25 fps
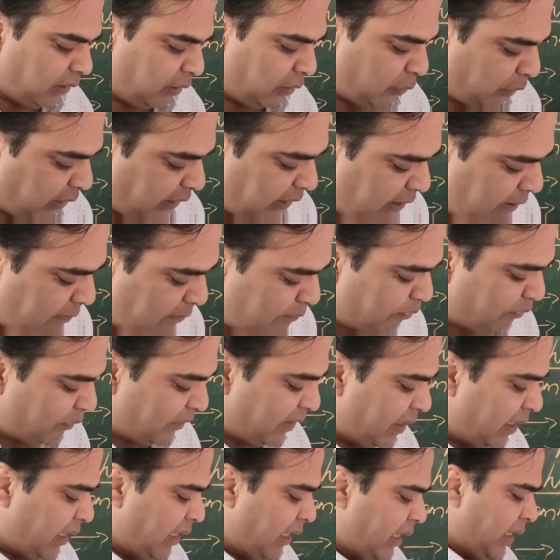Okay.
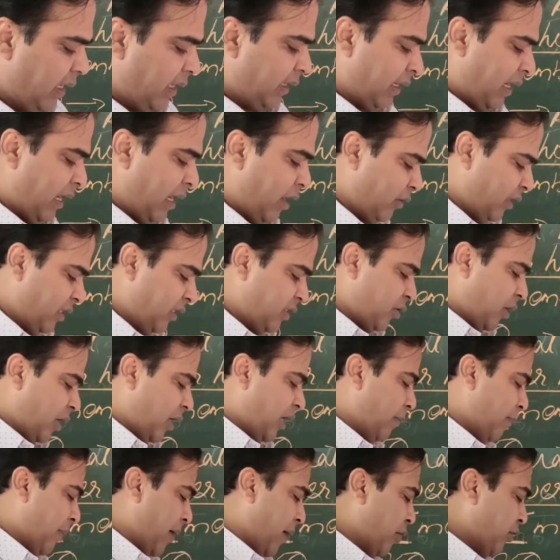Now this is
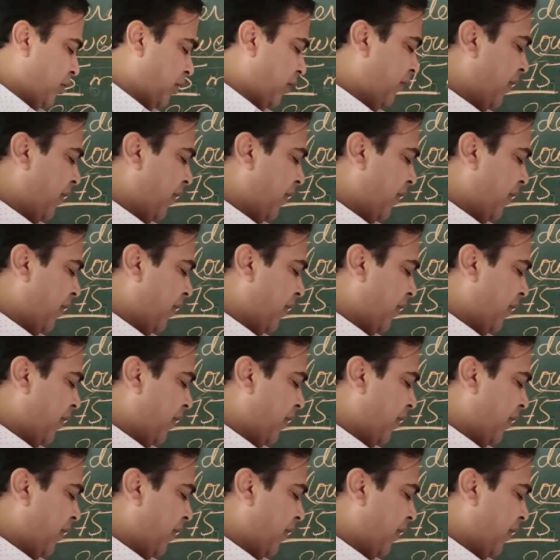all about the